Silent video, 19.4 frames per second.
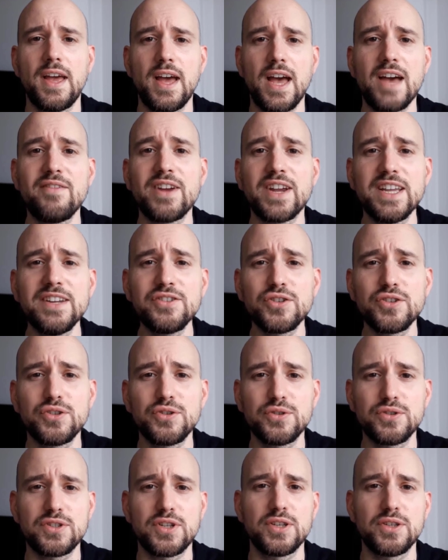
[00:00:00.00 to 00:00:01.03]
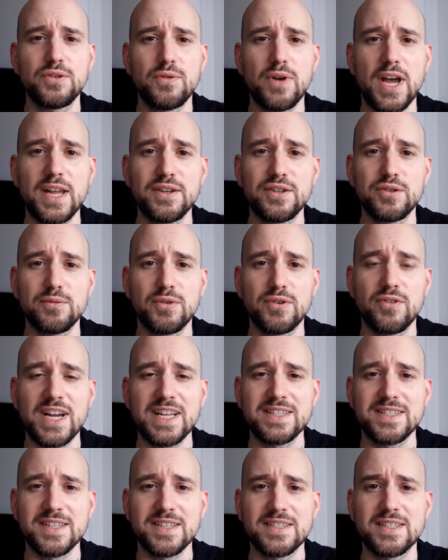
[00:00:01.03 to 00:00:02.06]
Having introduced the UN human
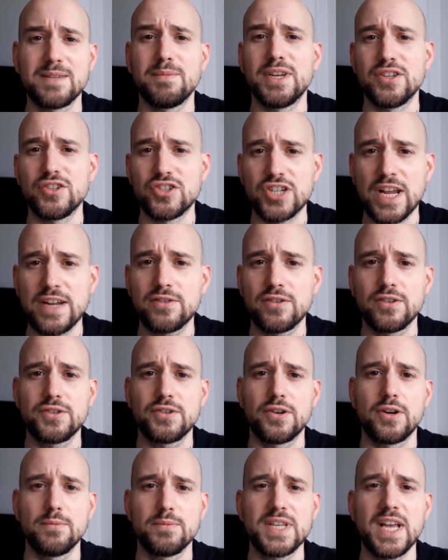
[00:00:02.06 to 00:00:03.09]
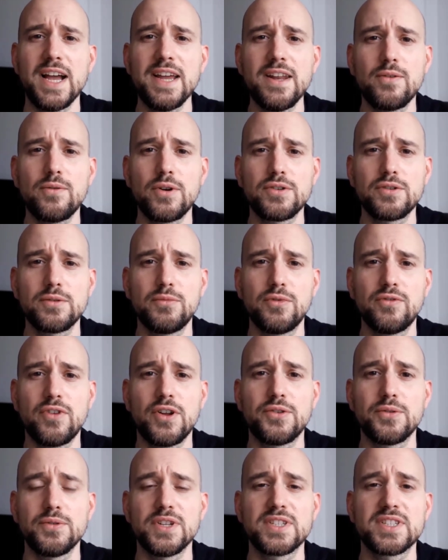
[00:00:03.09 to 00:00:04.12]
rights system in general terms, I now want to move
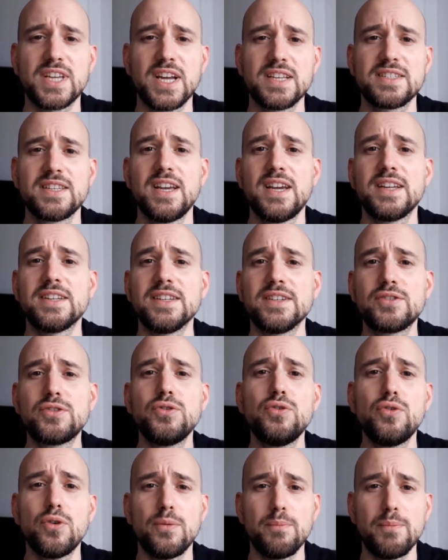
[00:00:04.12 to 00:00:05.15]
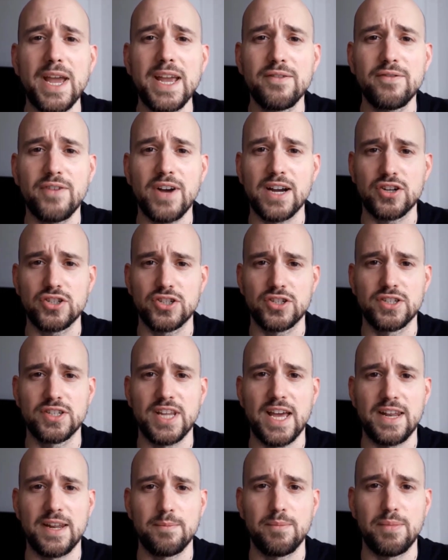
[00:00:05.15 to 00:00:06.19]
on to discuss the two main functions
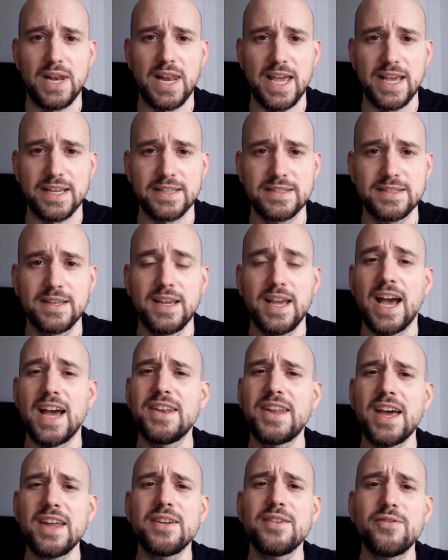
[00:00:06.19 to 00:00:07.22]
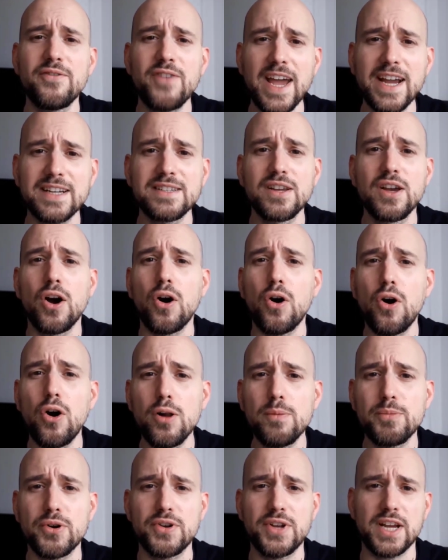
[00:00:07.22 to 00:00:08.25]
that it plays, and that in fact
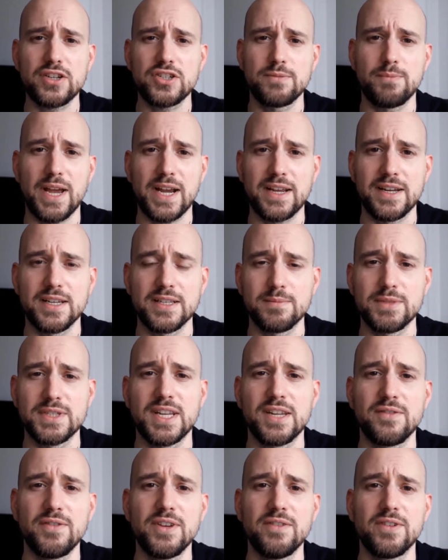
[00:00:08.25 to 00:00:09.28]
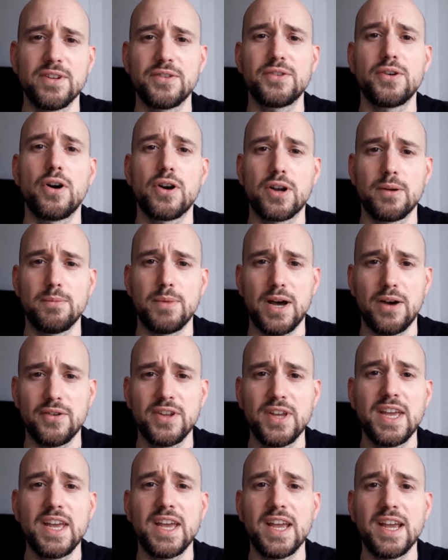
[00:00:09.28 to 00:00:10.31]
all protection mechanisms that we will talk about
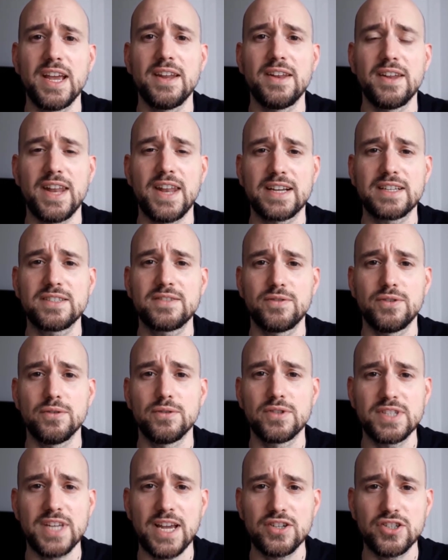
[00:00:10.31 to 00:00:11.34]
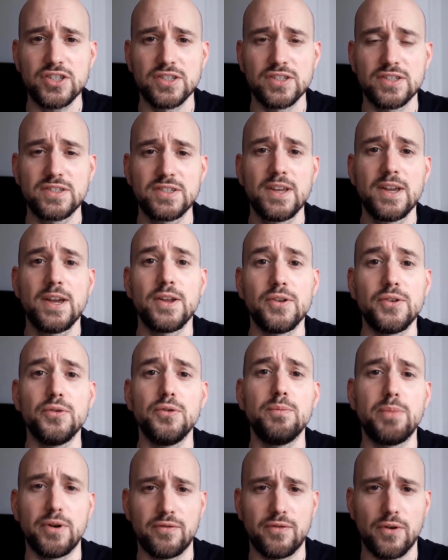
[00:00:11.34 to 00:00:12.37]
in the next few sessions do
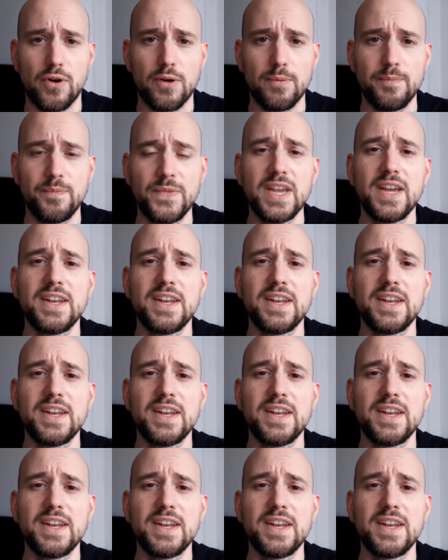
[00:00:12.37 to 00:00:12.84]
perform.